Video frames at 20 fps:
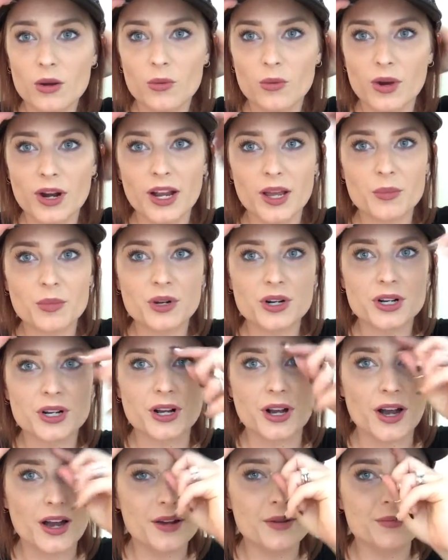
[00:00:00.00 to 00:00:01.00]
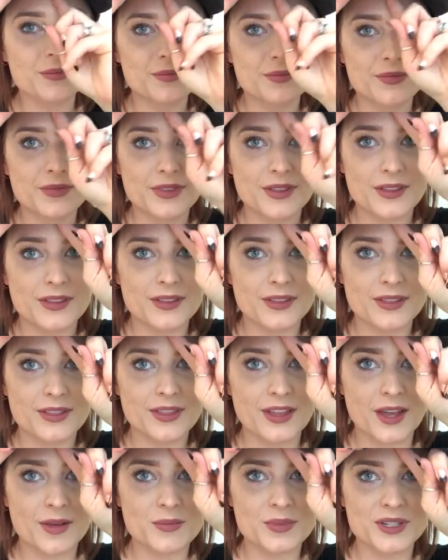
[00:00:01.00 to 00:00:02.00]
When I put it on,
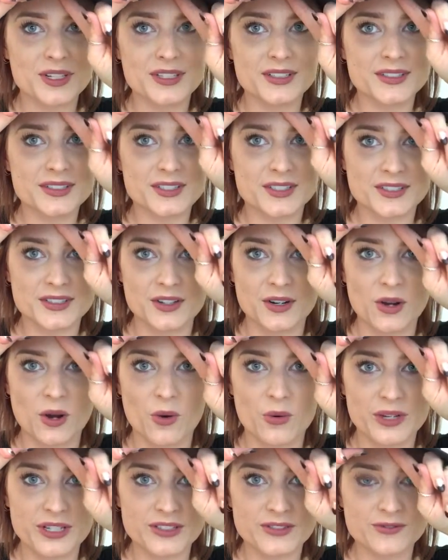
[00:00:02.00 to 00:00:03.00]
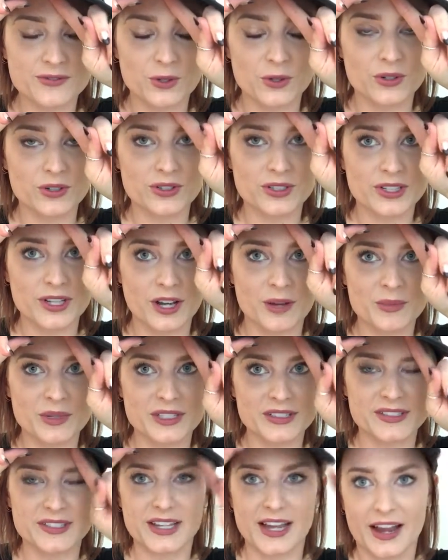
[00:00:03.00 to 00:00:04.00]
that piece doesn't always fold up
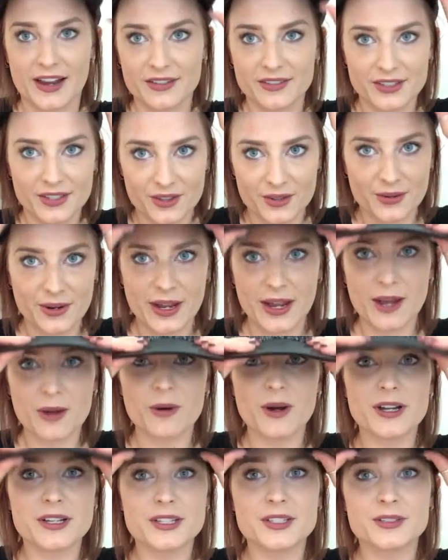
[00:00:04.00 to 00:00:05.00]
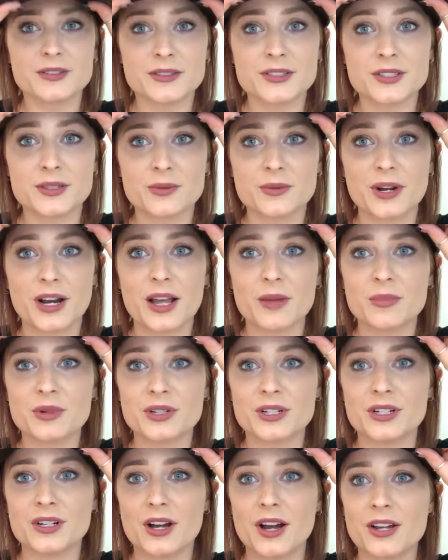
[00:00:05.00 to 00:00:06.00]
exactly the way I want to. So when I
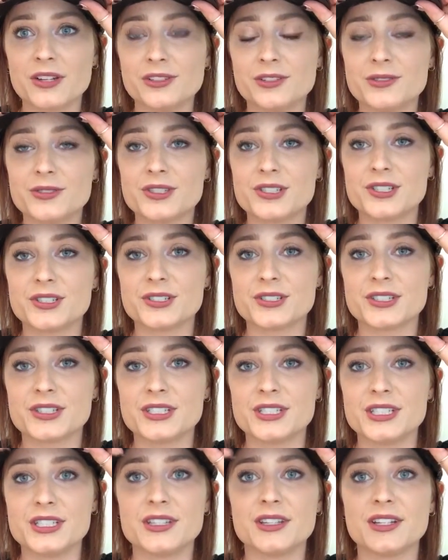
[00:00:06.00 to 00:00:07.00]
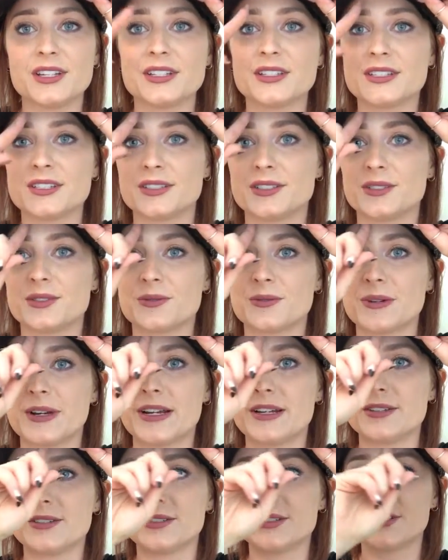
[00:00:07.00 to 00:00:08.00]
put it on, you still see that it's a little
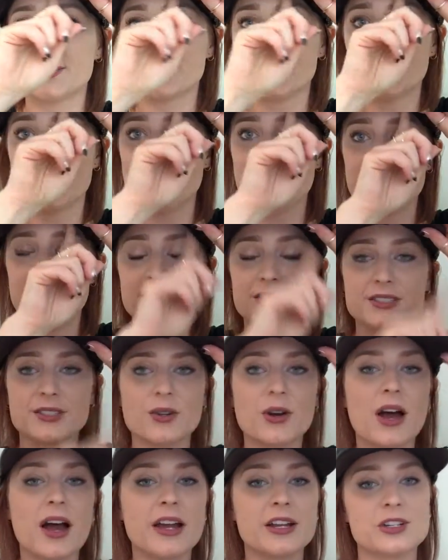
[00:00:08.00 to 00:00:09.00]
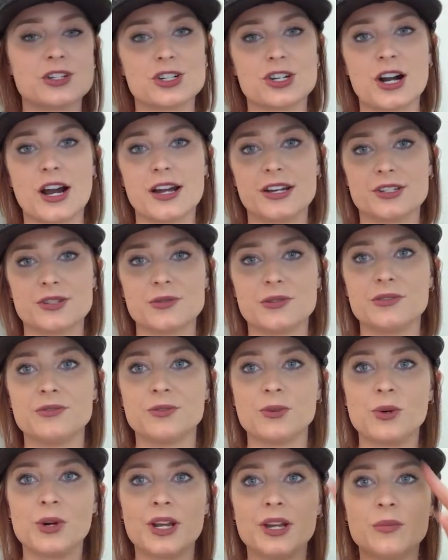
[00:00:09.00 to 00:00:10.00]
wrinkled. So I try to
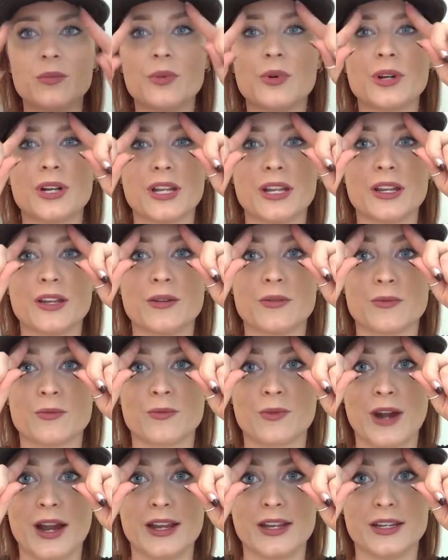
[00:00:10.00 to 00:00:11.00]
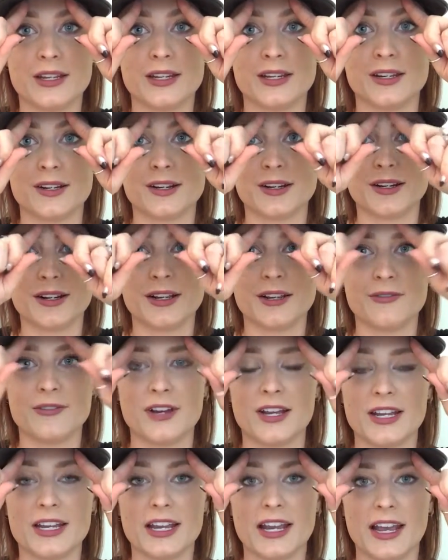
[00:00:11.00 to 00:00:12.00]
avoid putting it right here if
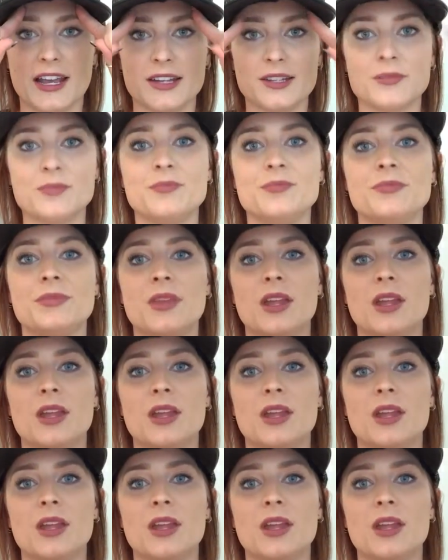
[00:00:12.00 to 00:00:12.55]
I can.